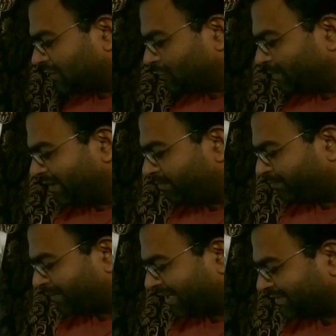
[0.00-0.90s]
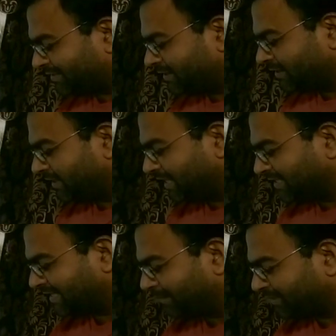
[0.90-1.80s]
to be pressed
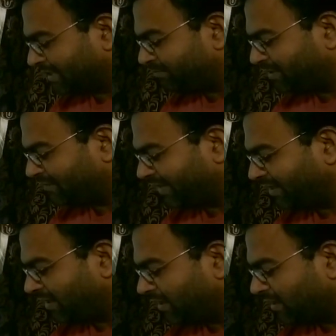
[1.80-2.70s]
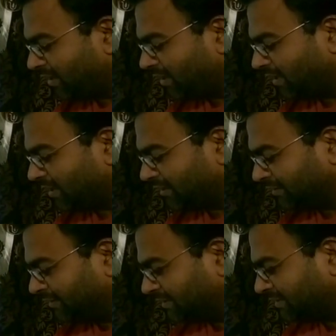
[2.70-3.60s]
is kept in between
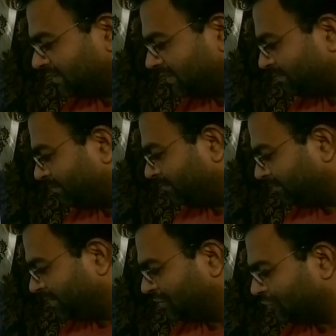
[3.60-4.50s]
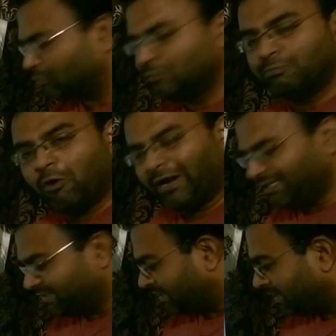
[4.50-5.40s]
these 2
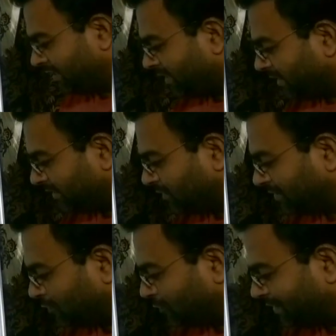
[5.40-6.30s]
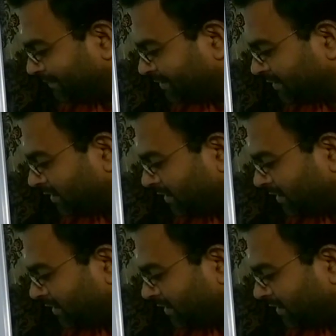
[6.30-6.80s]
points, these two tips,